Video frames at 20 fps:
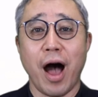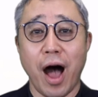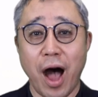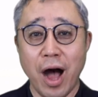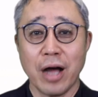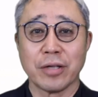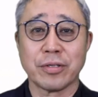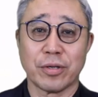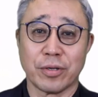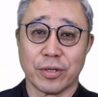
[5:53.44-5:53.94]

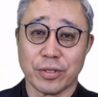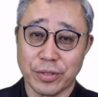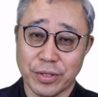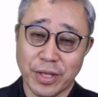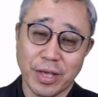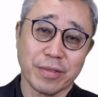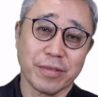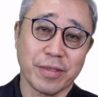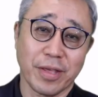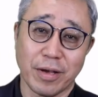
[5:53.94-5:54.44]
under
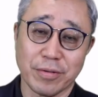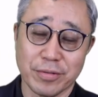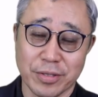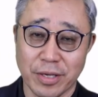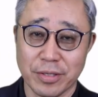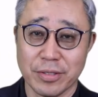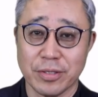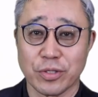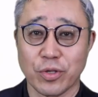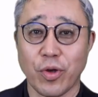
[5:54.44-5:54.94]

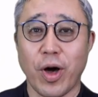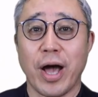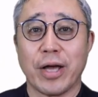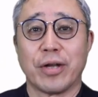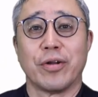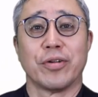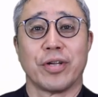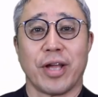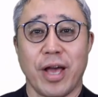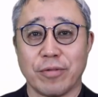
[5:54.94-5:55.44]
$10,000, so I
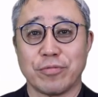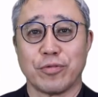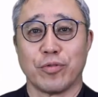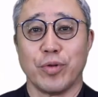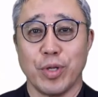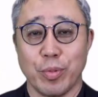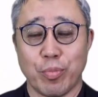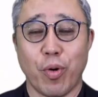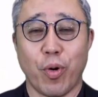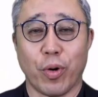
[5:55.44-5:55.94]
don't have to
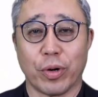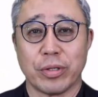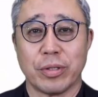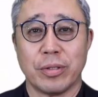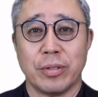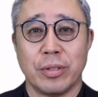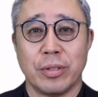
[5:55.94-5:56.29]
report.